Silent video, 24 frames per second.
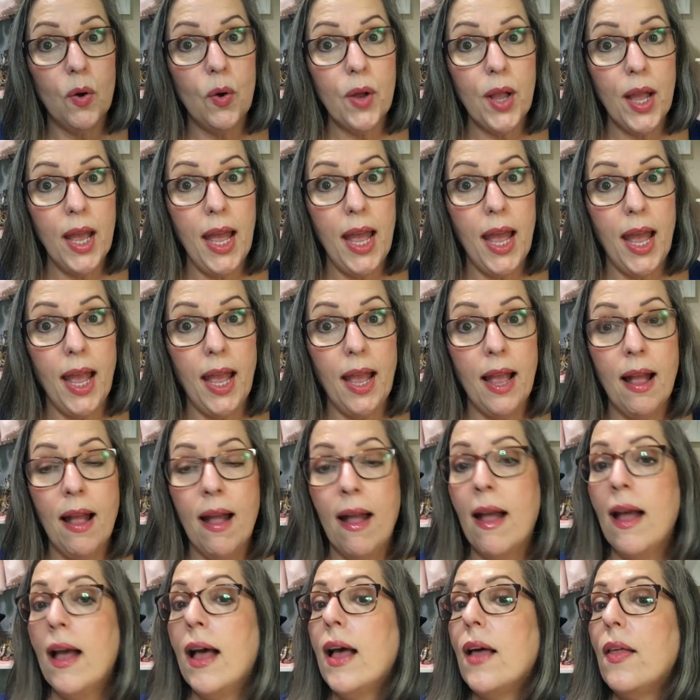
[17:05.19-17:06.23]
okay,
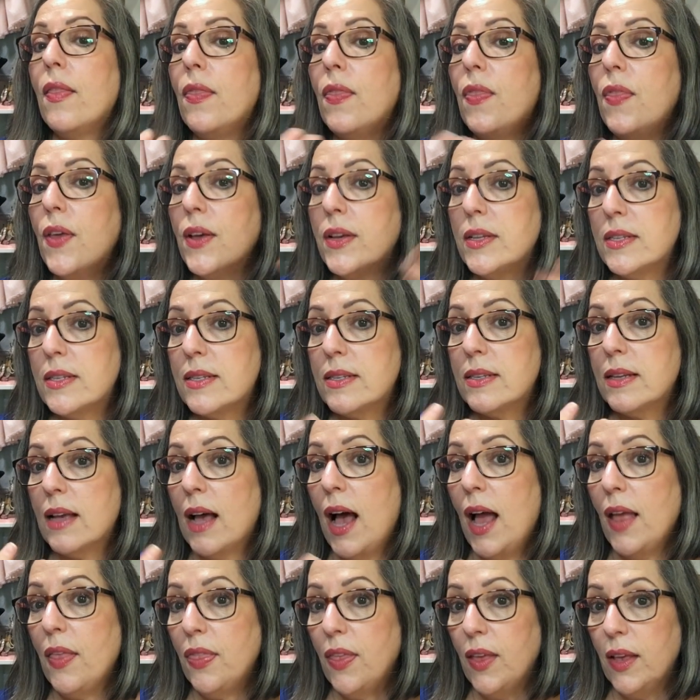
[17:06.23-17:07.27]
this
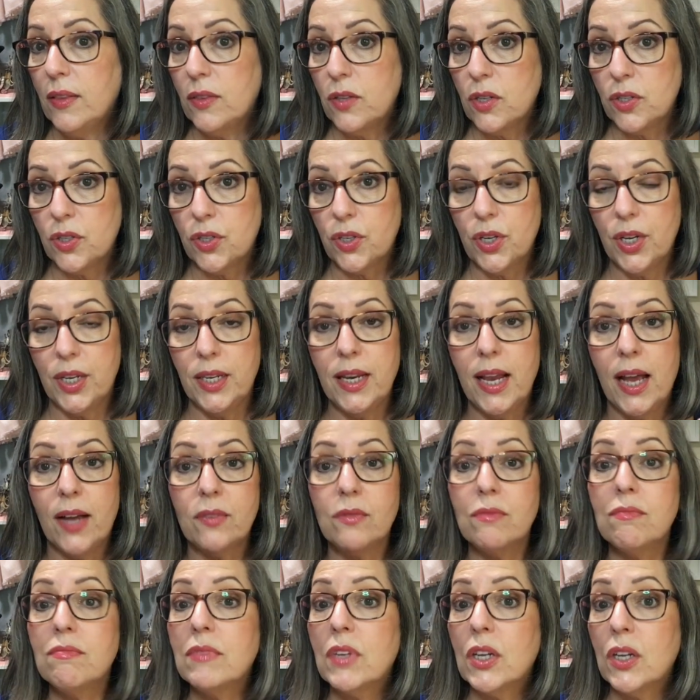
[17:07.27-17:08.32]
I think looks good.
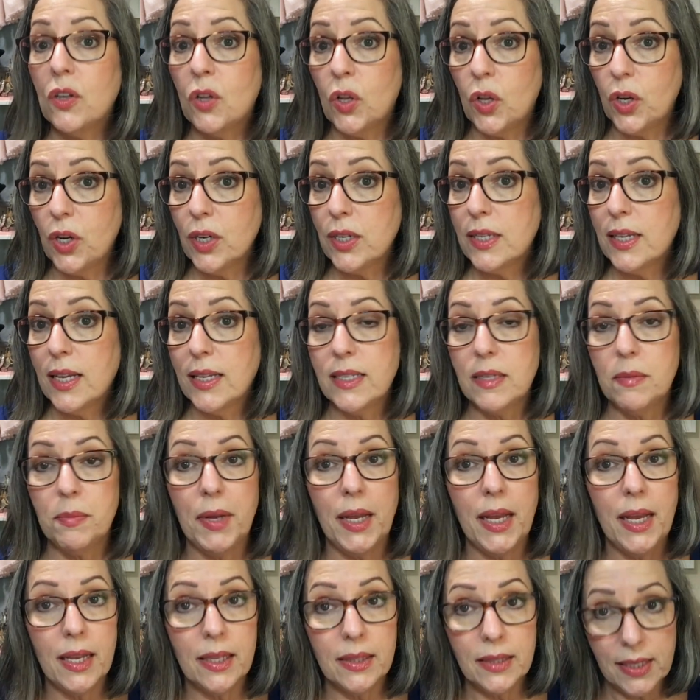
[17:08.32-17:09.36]
Now, the clerk said to
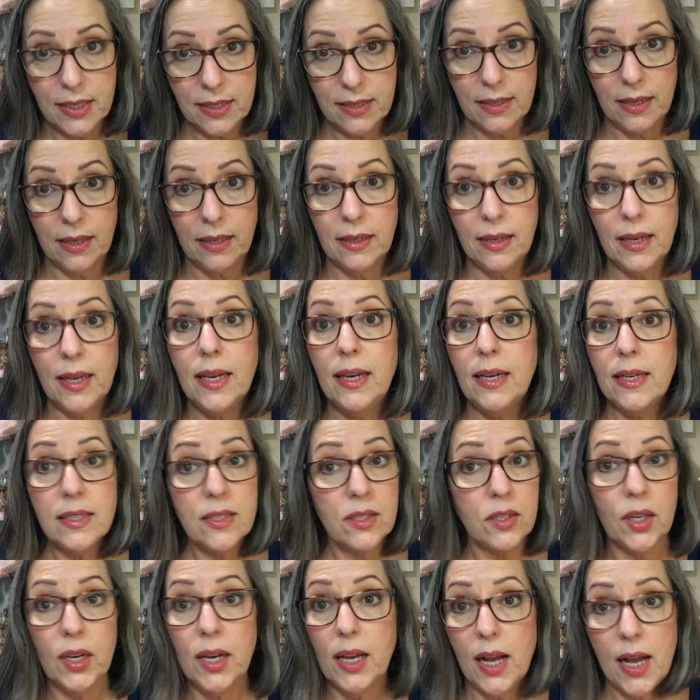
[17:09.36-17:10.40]
me, listen, it
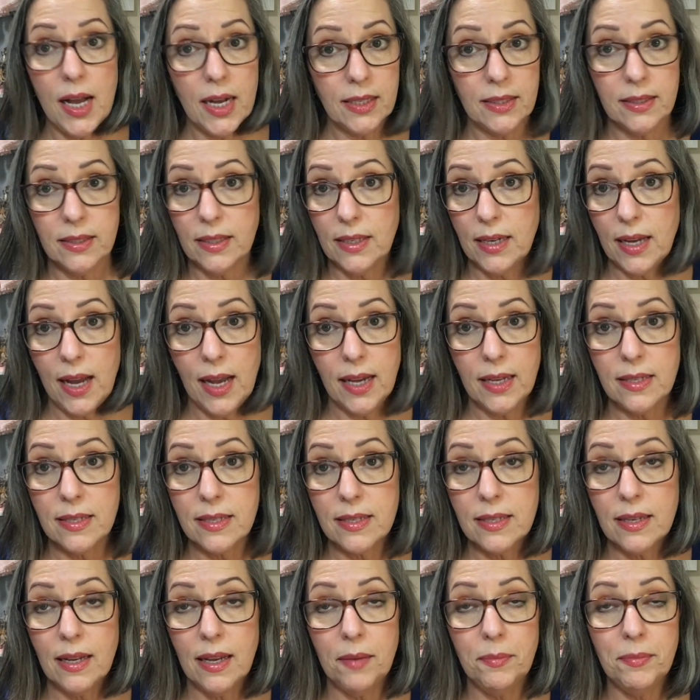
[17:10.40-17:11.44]
is going to
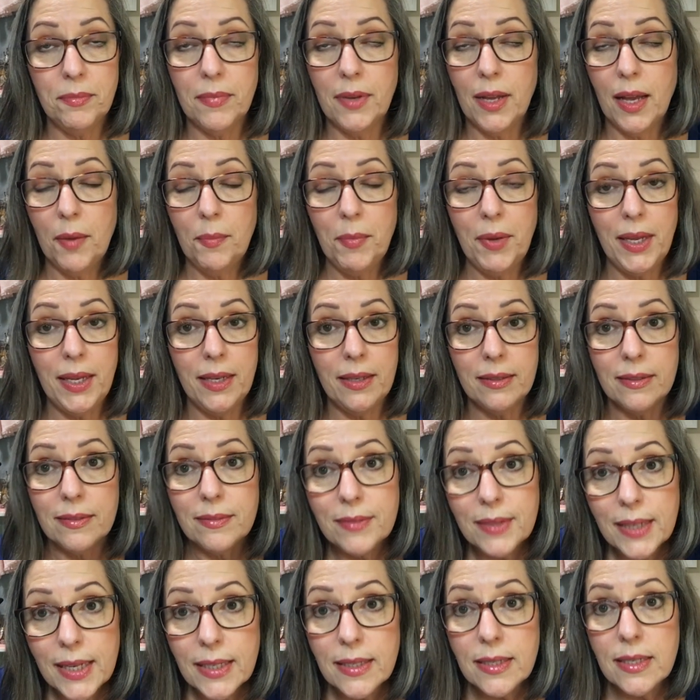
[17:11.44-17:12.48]
oxidize. Um, I mean,
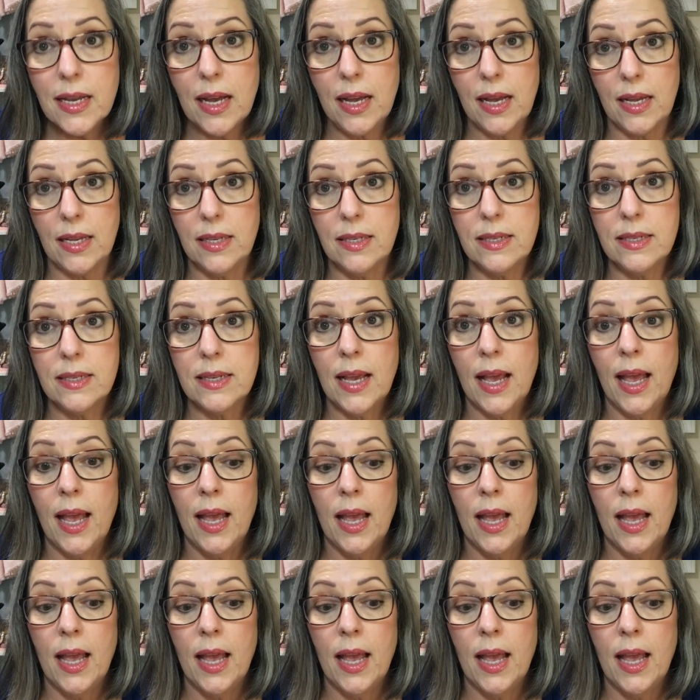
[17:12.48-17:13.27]
it does.